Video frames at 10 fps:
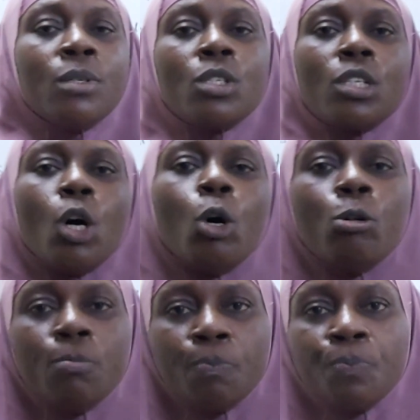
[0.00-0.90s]

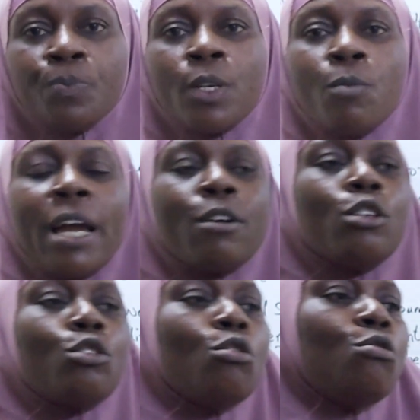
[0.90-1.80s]
So we are
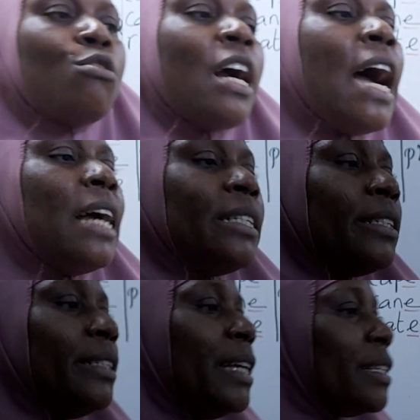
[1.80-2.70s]
going to look at
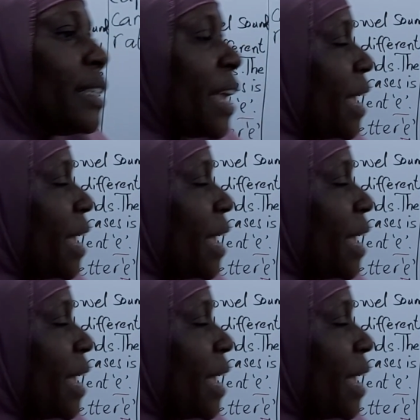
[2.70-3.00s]
this